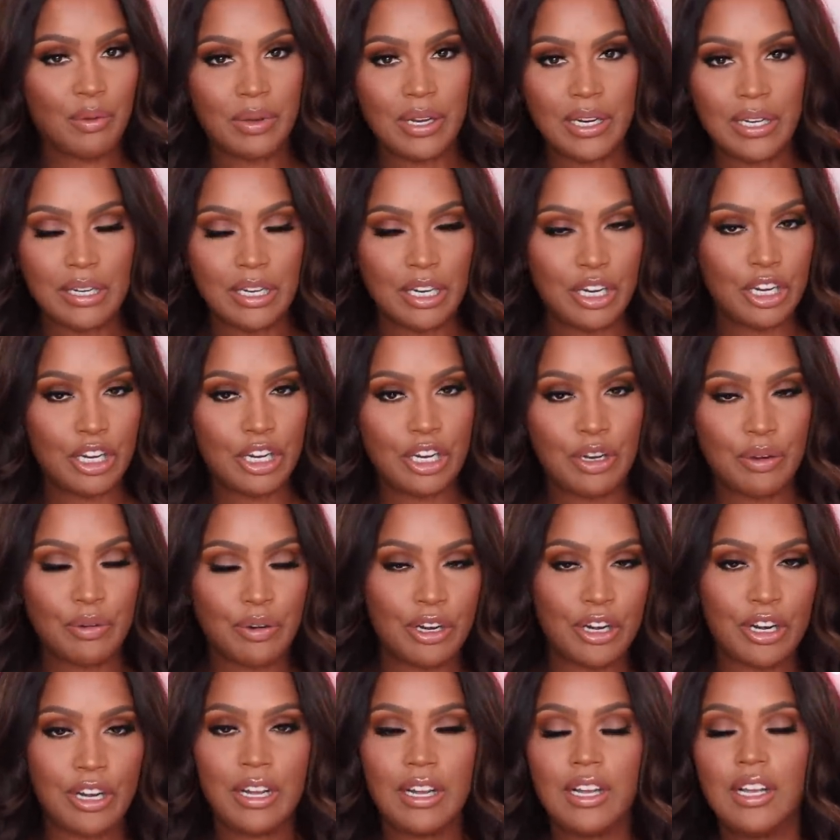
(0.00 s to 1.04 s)
What is he?
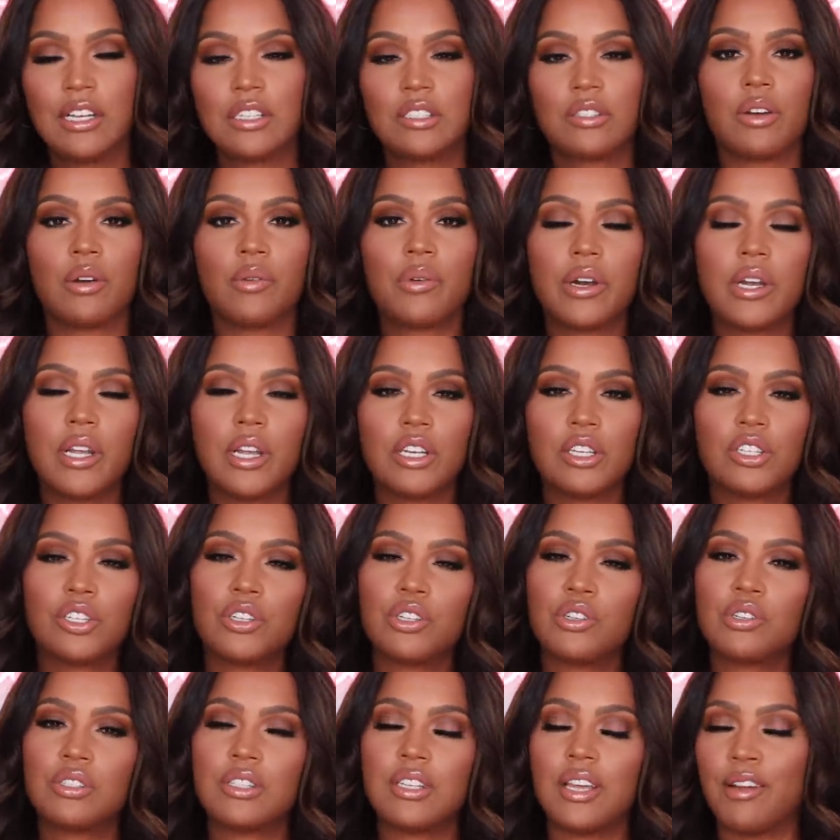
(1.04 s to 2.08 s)
What is so I want to
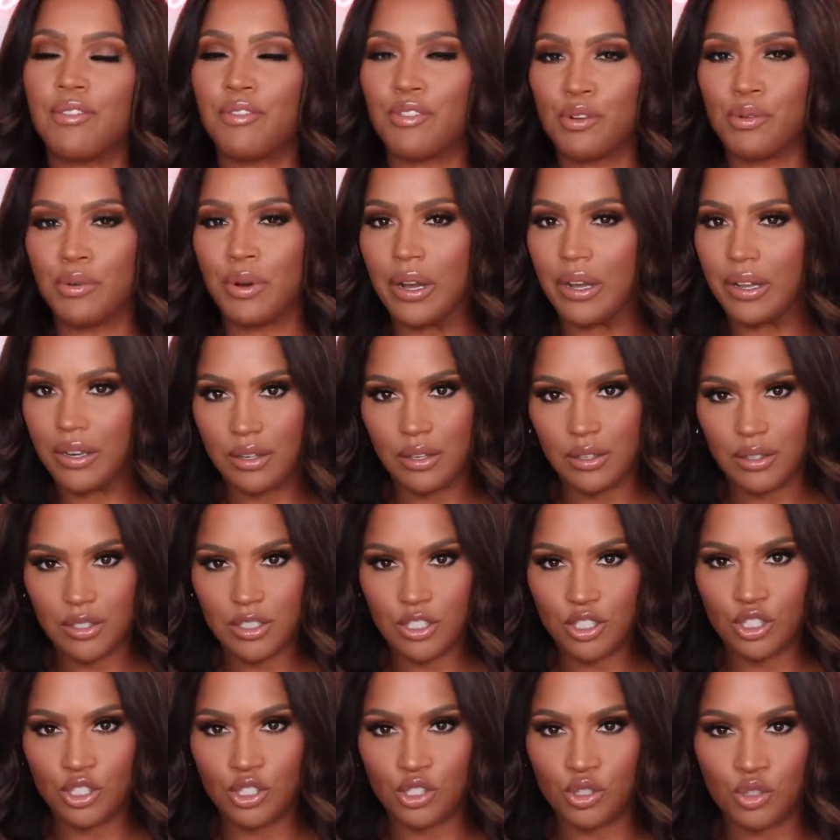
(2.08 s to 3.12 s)
introduce everyone
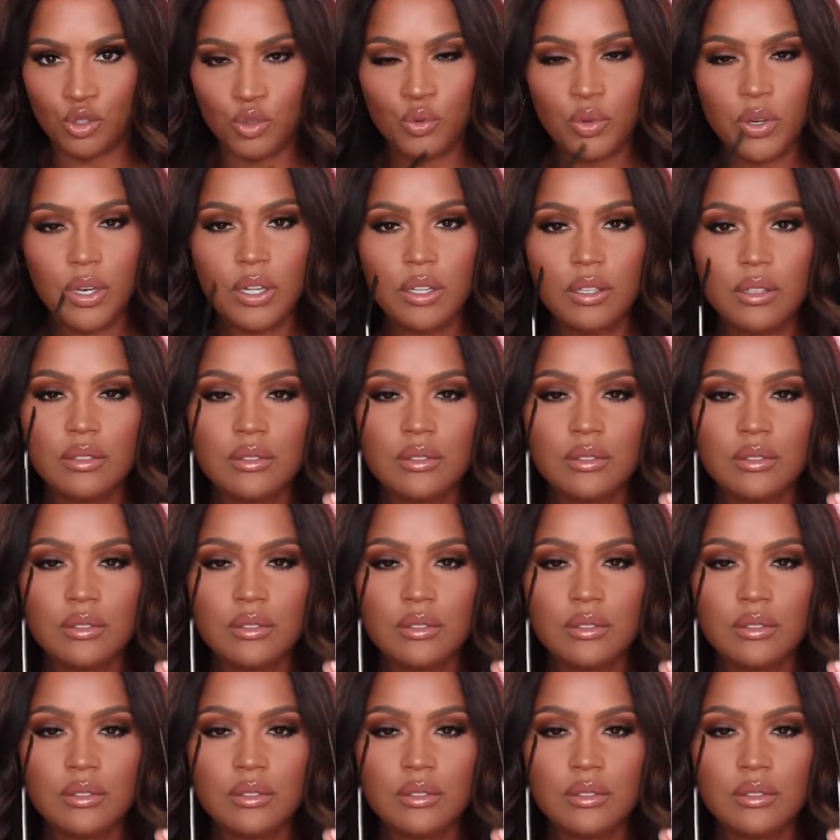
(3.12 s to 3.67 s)
to